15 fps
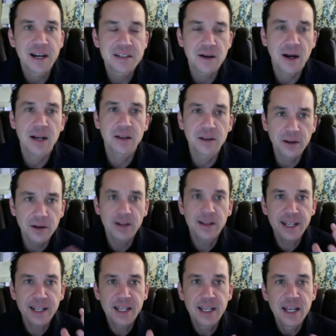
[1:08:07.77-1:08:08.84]
So
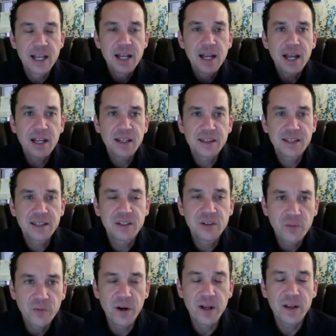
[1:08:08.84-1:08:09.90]
really
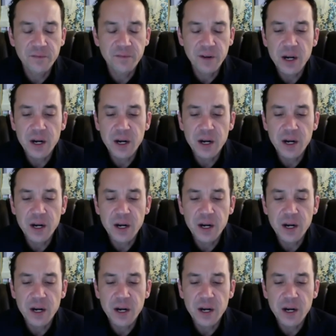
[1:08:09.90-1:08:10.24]
very